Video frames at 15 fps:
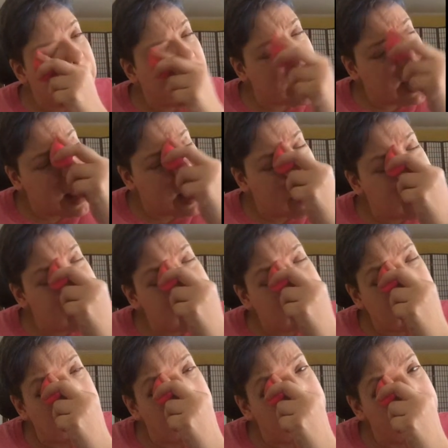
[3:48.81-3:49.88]
And I always
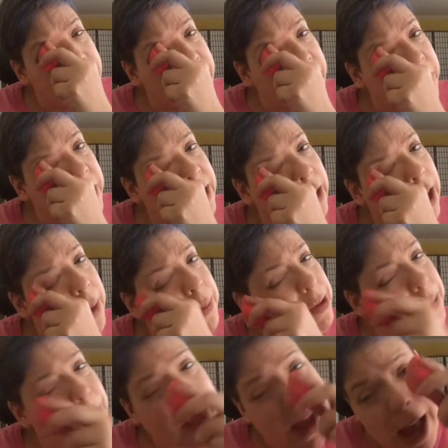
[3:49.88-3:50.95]
go over the tops
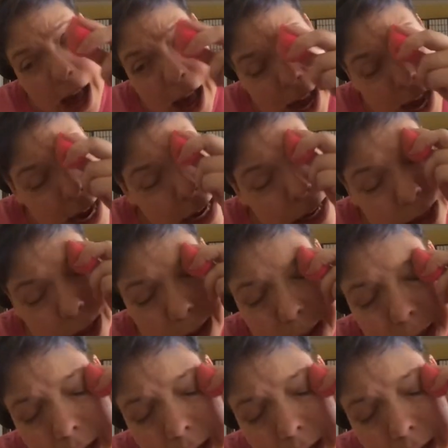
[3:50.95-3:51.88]
of my eyes